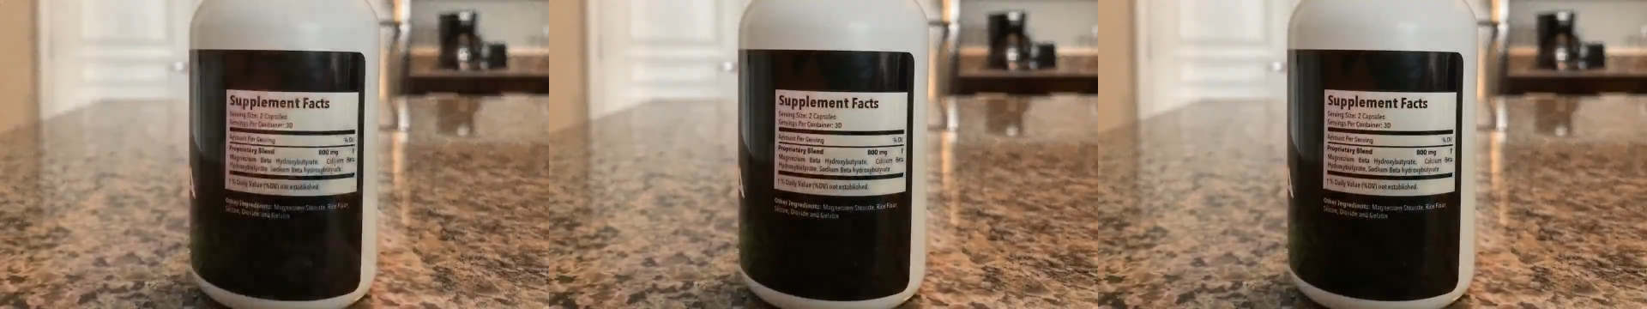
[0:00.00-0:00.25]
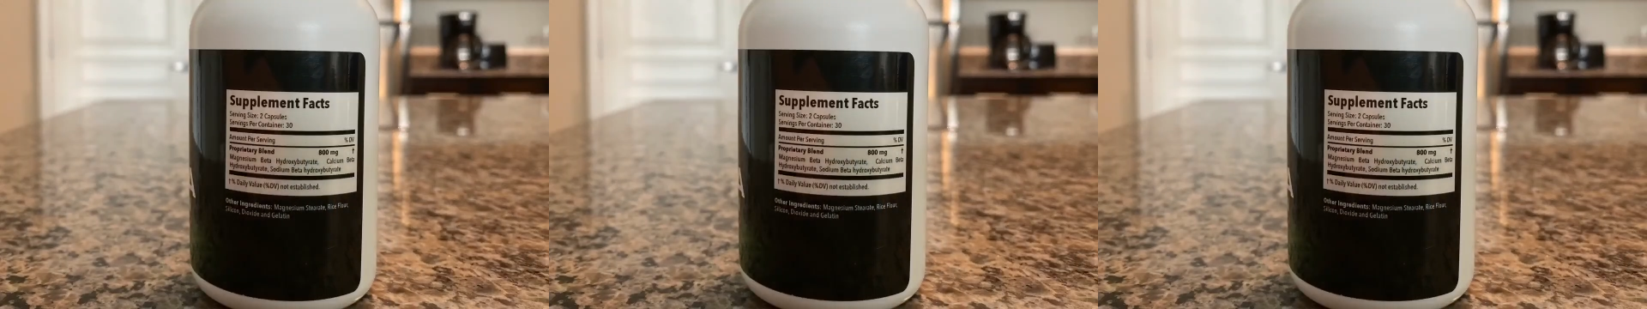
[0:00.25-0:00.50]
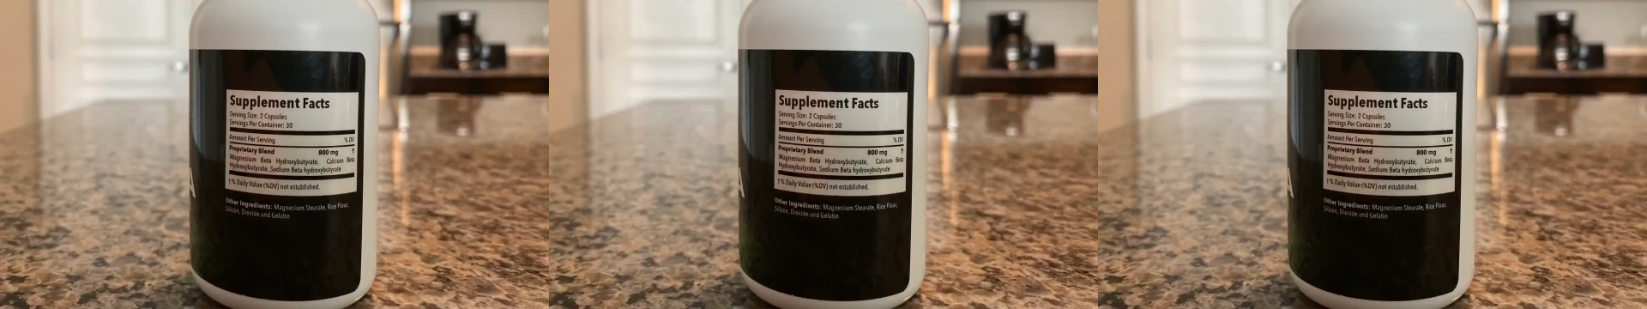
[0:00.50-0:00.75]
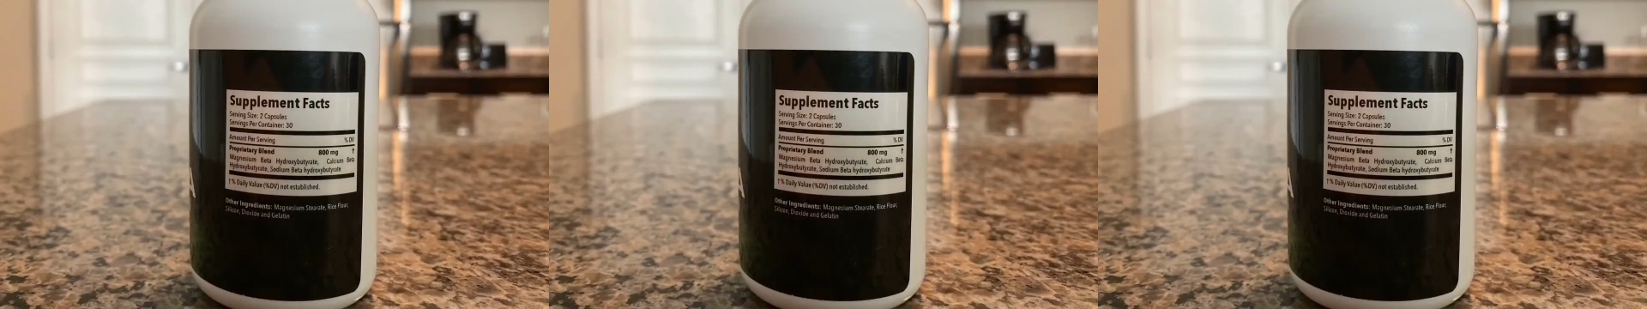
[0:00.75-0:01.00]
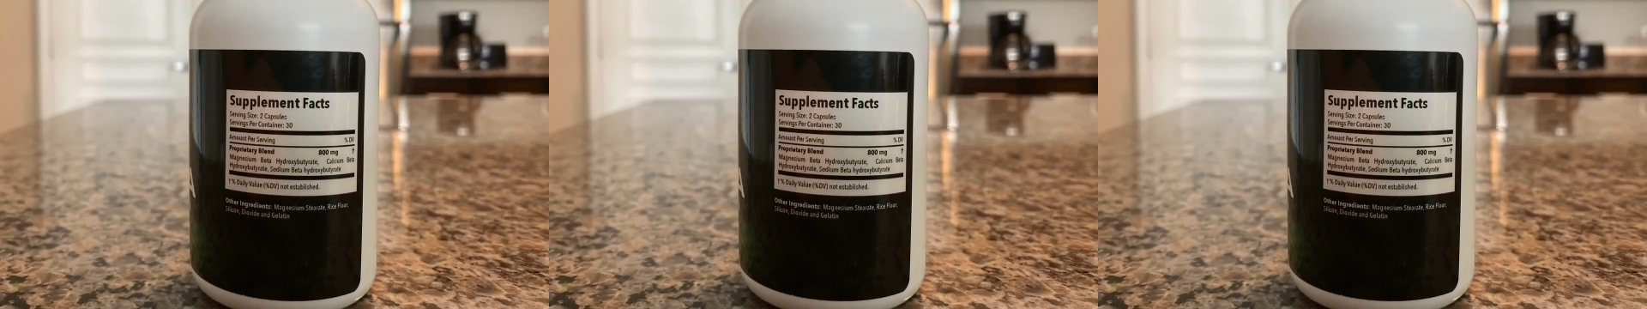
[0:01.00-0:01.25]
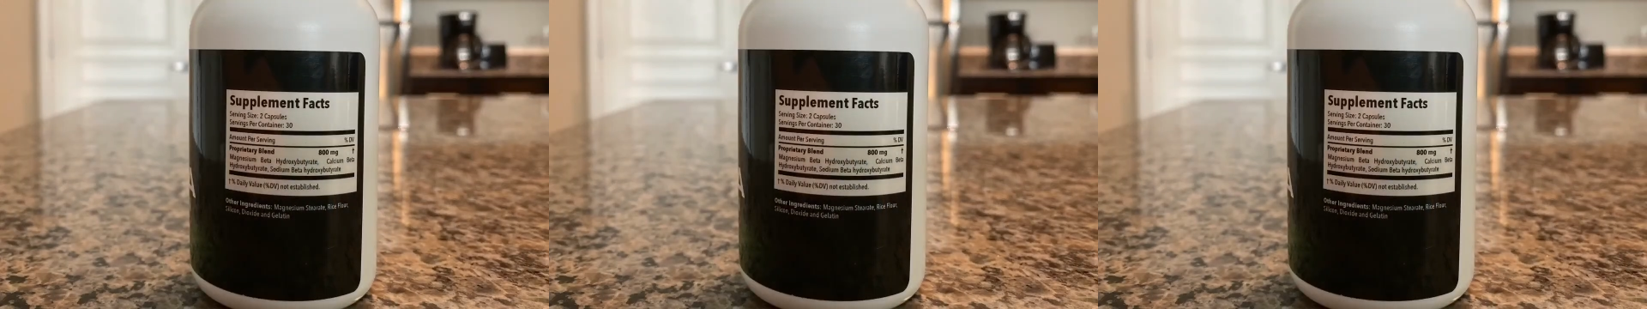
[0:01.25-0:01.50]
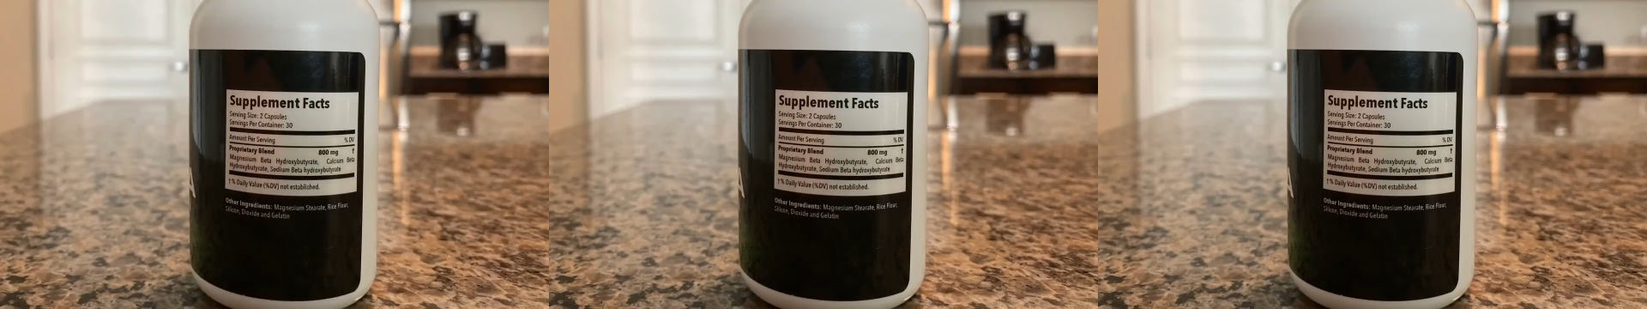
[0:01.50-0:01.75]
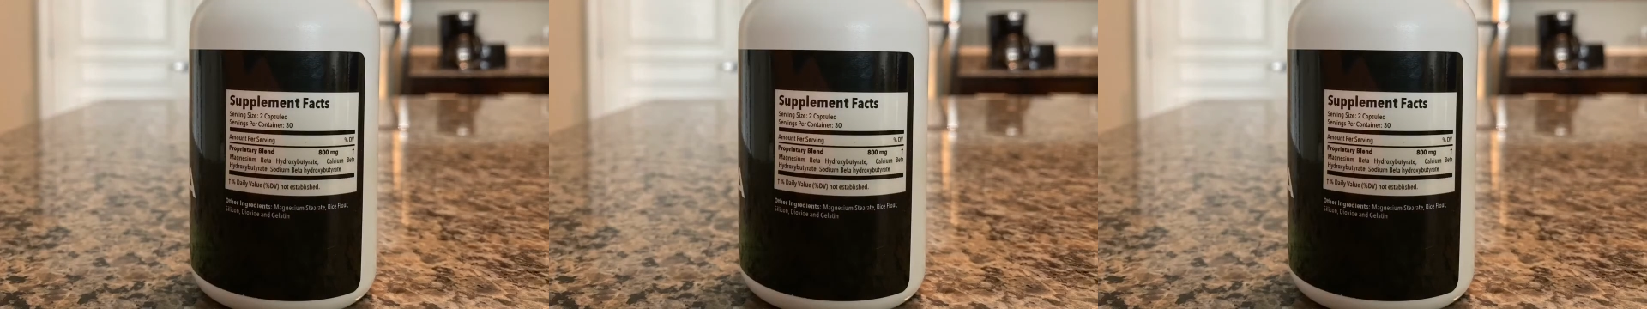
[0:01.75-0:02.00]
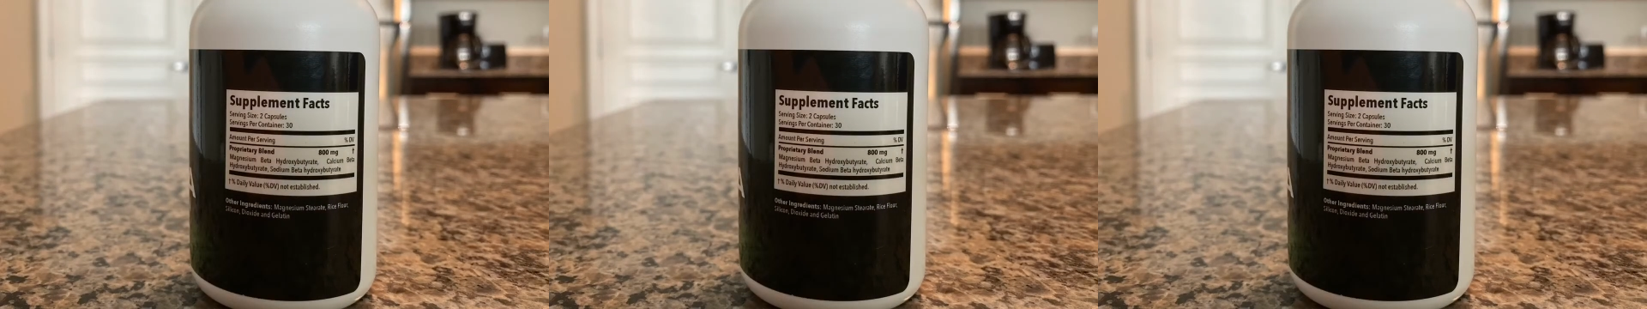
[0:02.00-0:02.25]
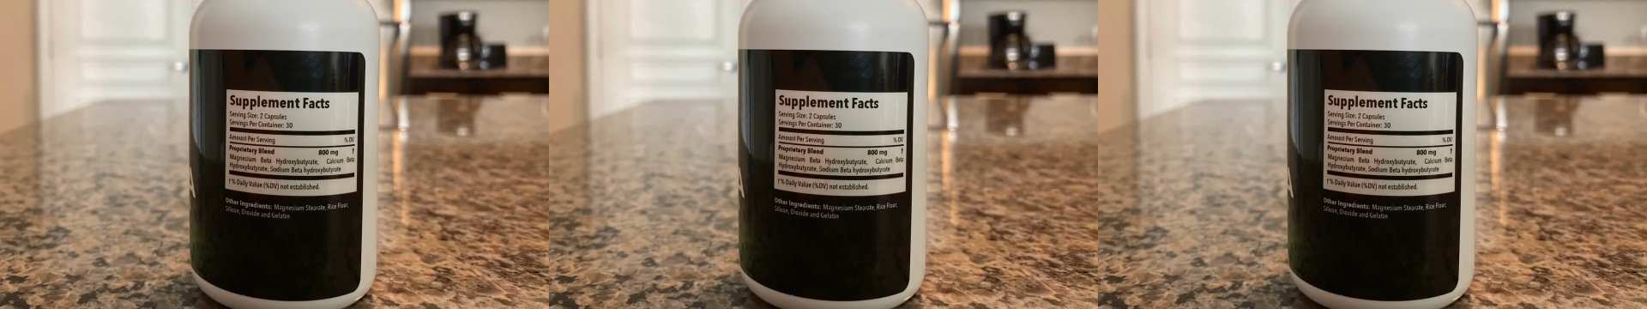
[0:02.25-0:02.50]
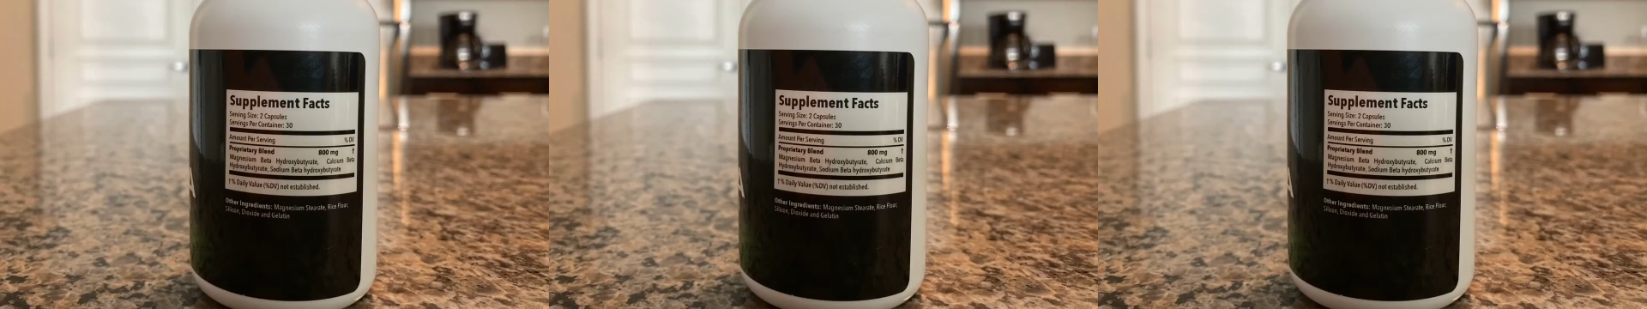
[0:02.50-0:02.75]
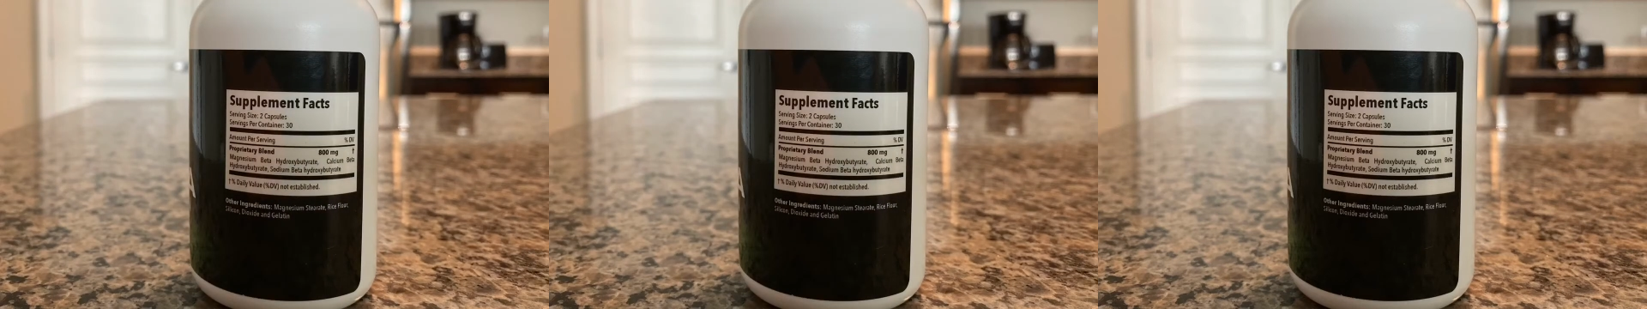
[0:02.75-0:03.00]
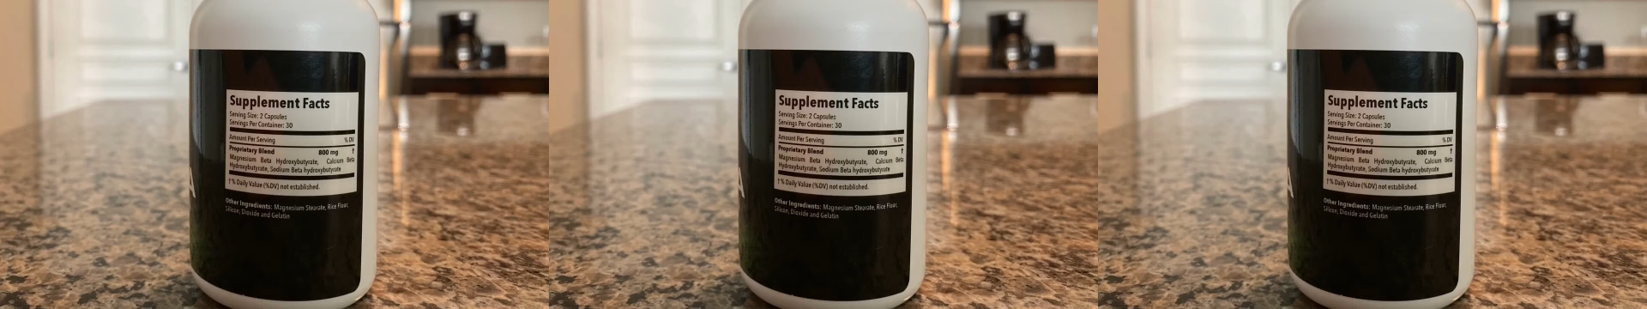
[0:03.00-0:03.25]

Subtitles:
Nobody's mouth can be seen.